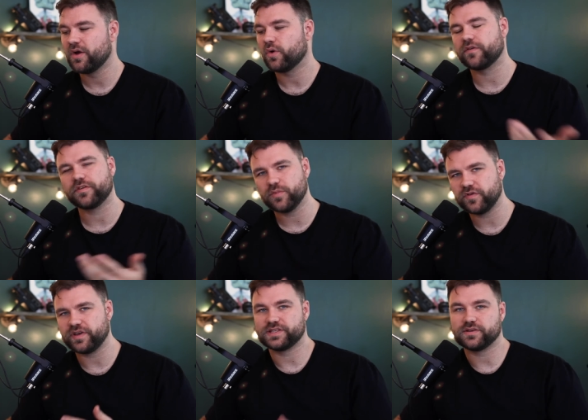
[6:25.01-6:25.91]
or if you're
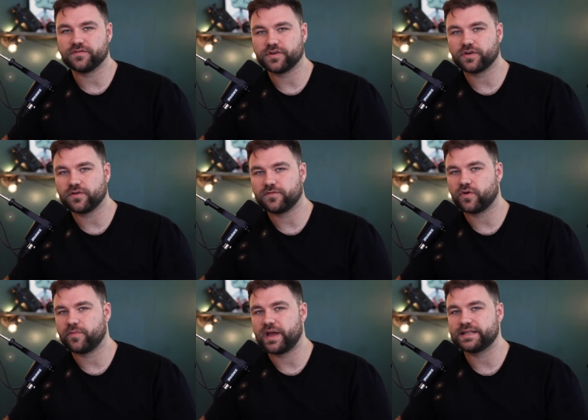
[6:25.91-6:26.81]
moving it to vertical
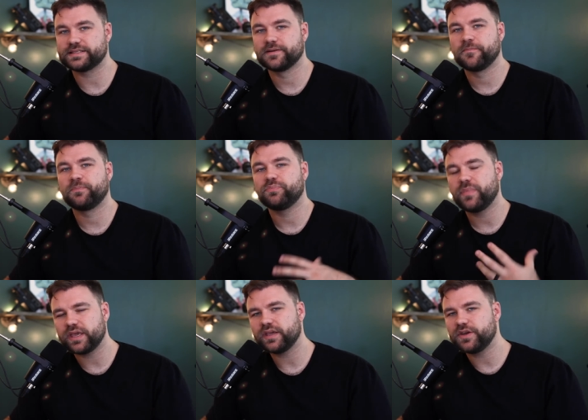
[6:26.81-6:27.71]
formats,
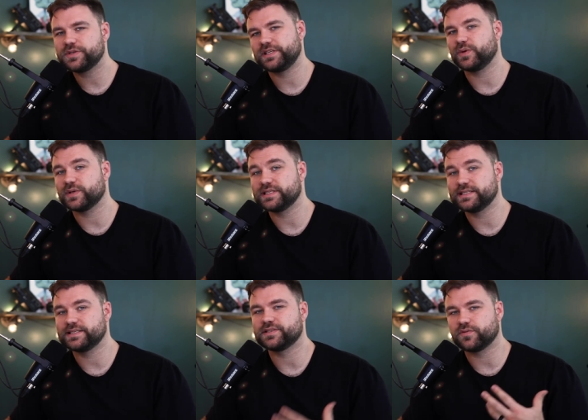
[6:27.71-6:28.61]
making new
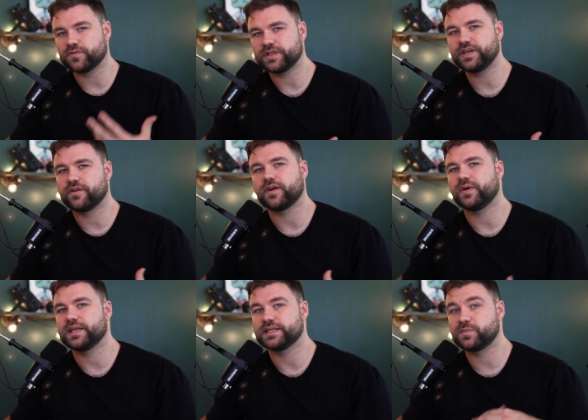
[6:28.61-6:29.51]
sequences is a really great
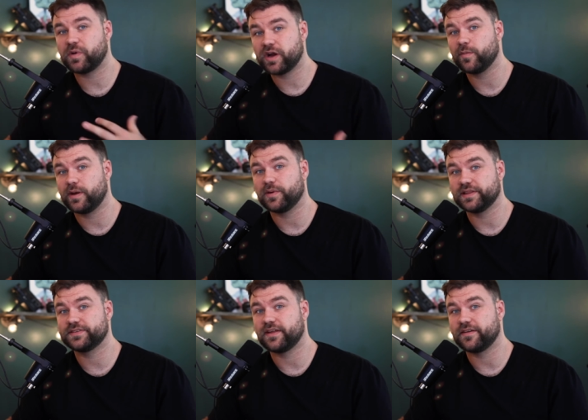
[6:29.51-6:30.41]
way to experiment
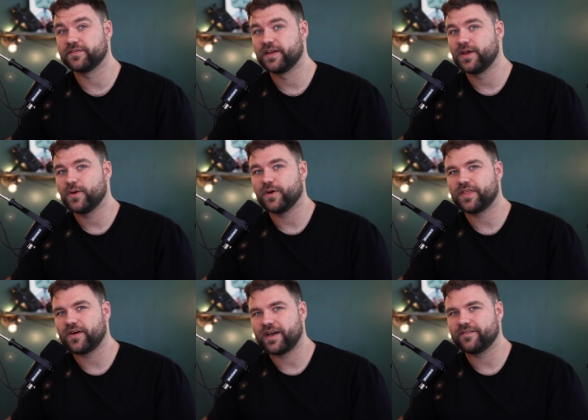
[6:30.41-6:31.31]
with stuff
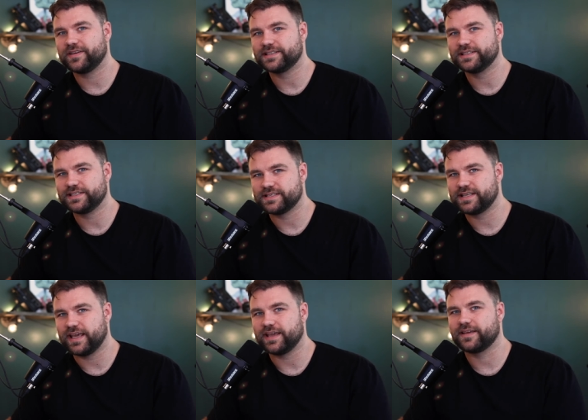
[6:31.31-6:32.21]
without having to just
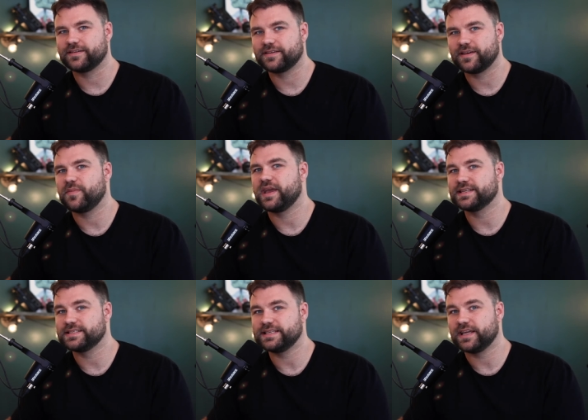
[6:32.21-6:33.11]
hit
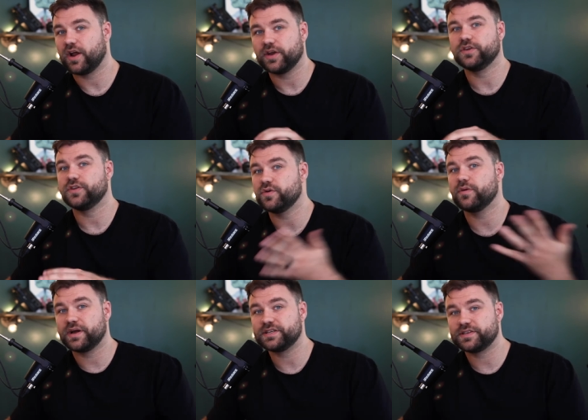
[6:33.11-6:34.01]
Command Z and undo a
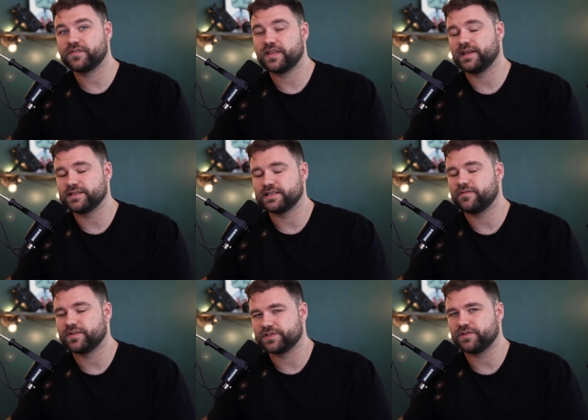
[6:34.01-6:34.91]
bunch of things and
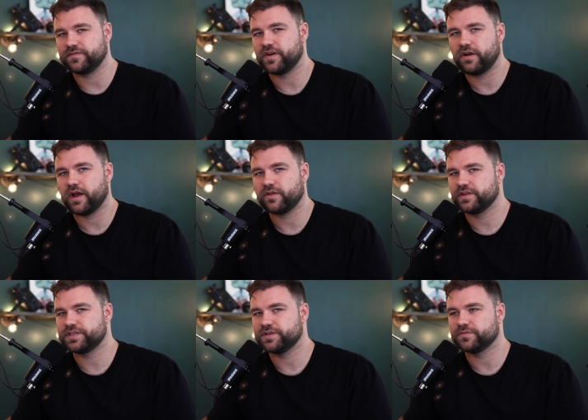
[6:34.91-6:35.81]
eventually figure out
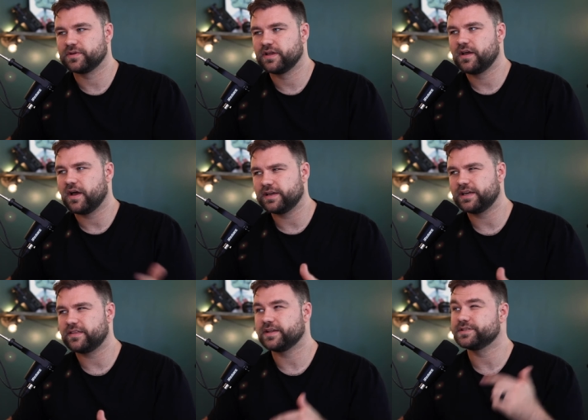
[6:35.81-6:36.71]
that you
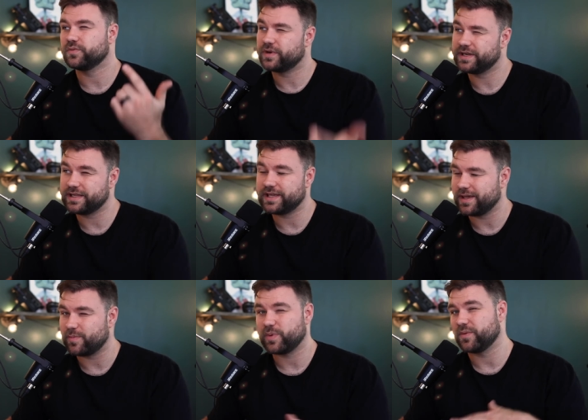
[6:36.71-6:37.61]
undid things you wanted to
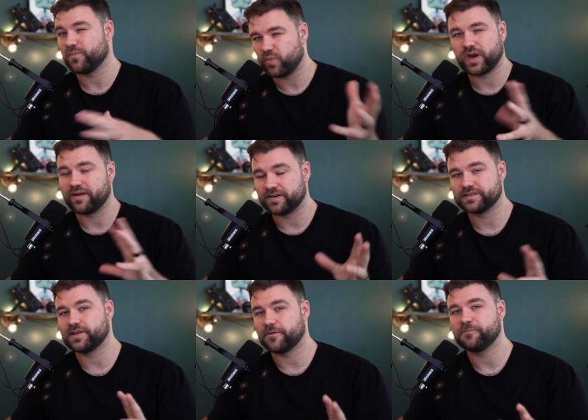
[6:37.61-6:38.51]
keep and whatever.
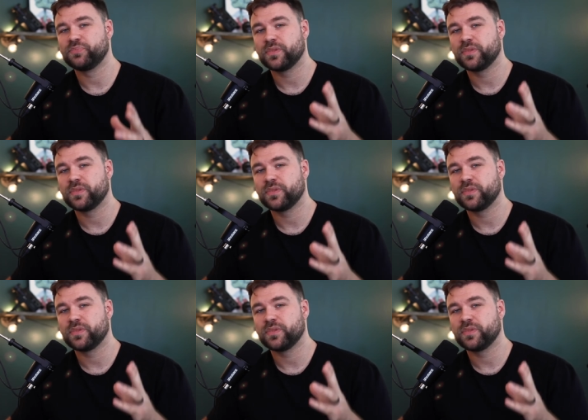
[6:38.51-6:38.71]
So